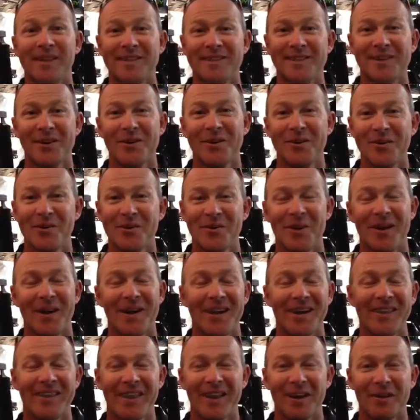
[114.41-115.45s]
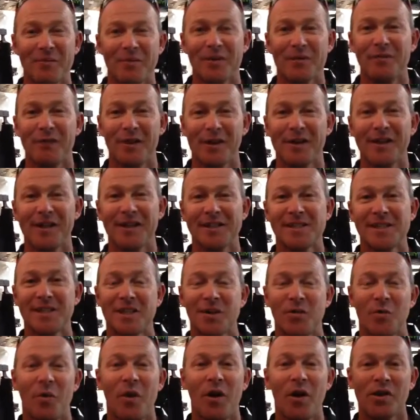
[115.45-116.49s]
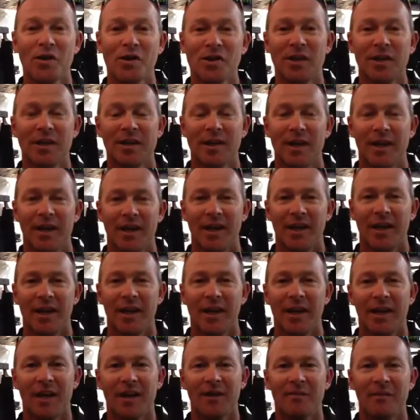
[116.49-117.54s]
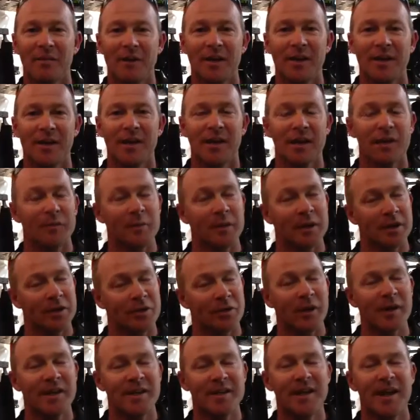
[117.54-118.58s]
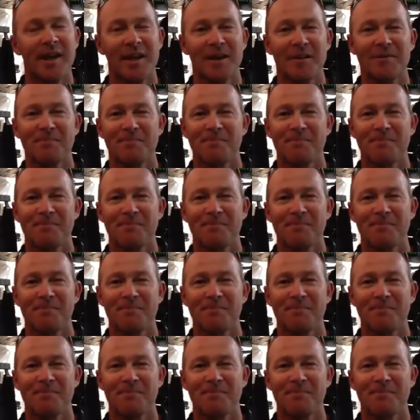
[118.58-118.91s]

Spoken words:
So that'll be fantastic to watch, and it'll be a great day.